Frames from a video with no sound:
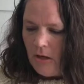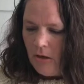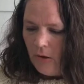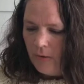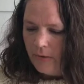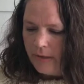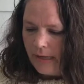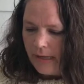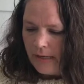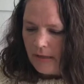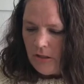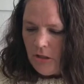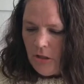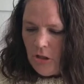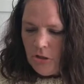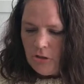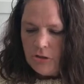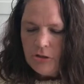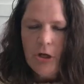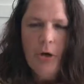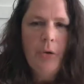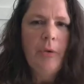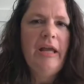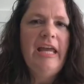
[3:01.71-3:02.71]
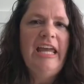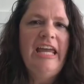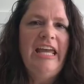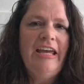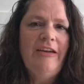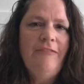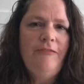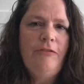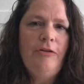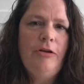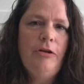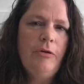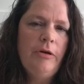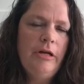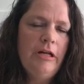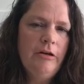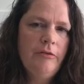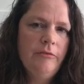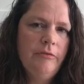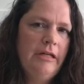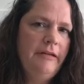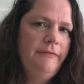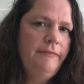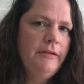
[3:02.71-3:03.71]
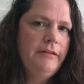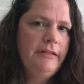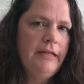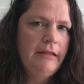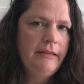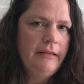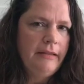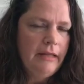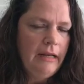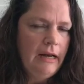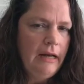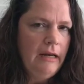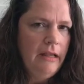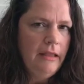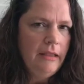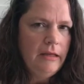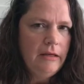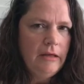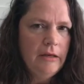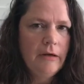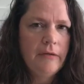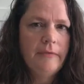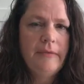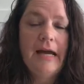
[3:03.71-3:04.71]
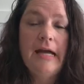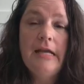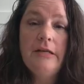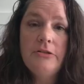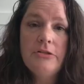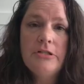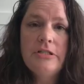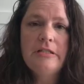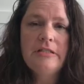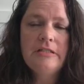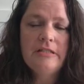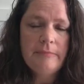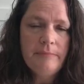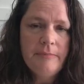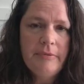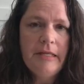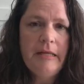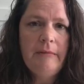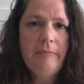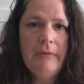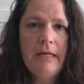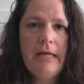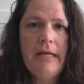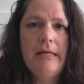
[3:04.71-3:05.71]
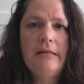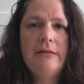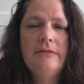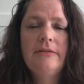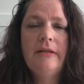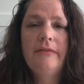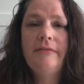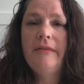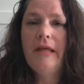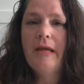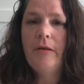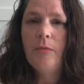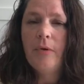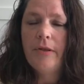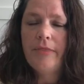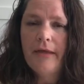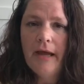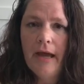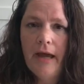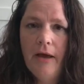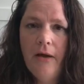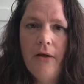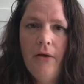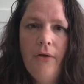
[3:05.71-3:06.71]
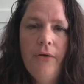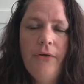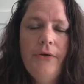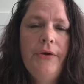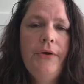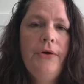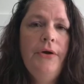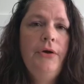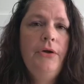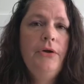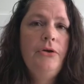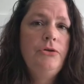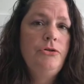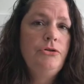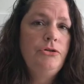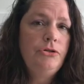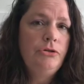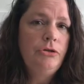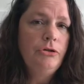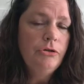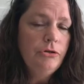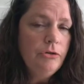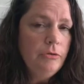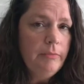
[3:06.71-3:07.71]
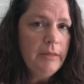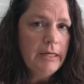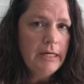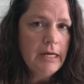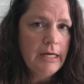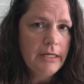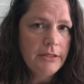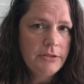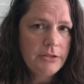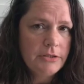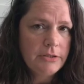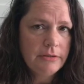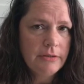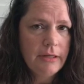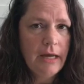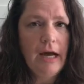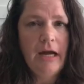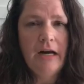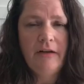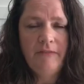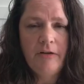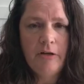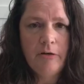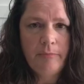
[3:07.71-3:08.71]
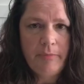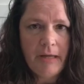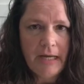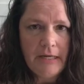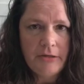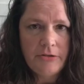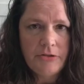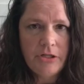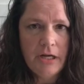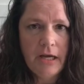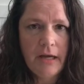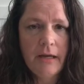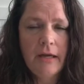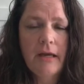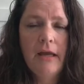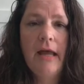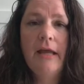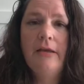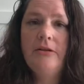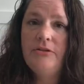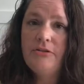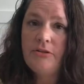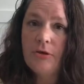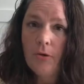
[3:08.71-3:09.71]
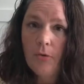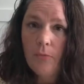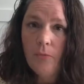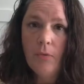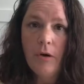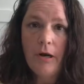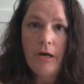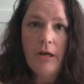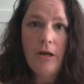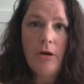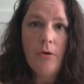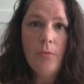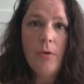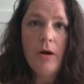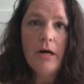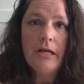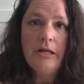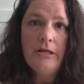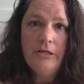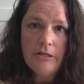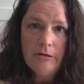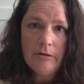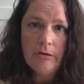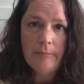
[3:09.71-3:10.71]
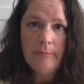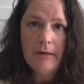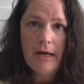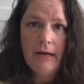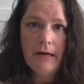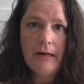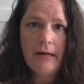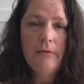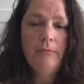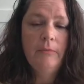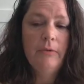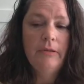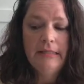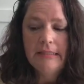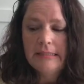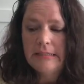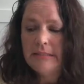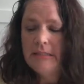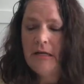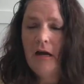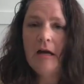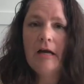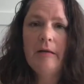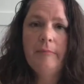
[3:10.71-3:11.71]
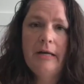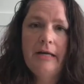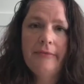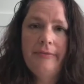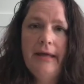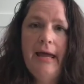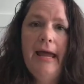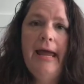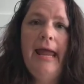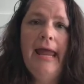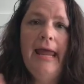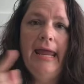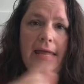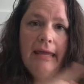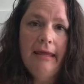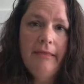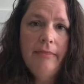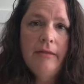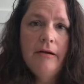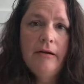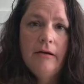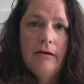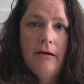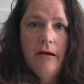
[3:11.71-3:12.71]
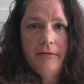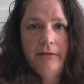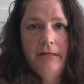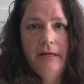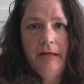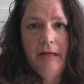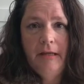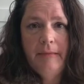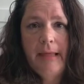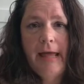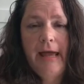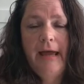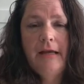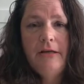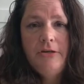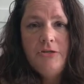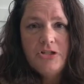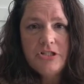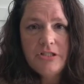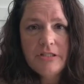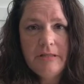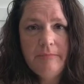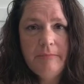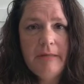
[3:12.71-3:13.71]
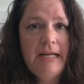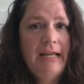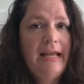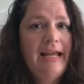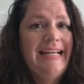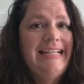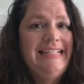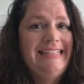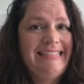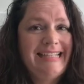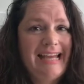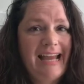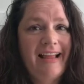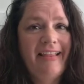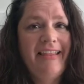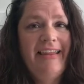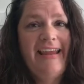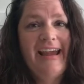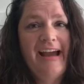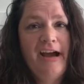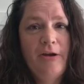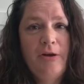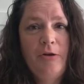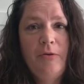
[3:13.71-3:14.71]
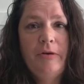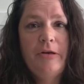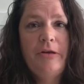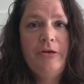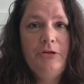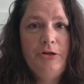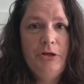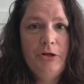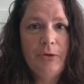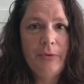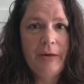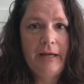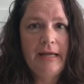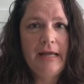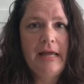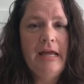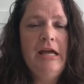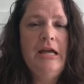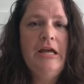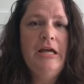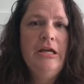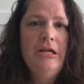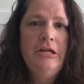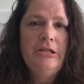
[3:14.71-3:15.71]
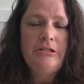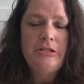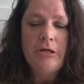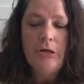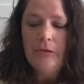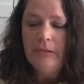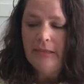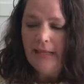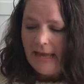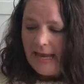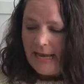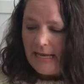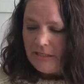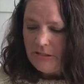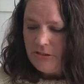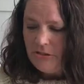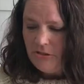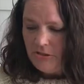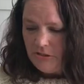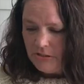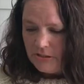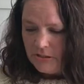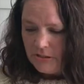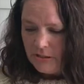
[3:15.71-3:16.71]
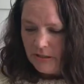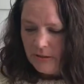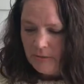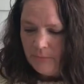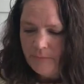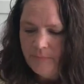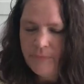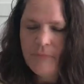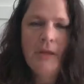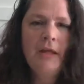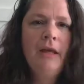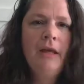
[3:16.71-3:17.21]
Okay, so if you get a refund at the end of the year, that just simply means that they withheld too much out of your paycheck. And so what do you want to do about it? Well, let's talk about that. Hang in there, and I'll tell you that in just a minute exactly how you can do it. So last year,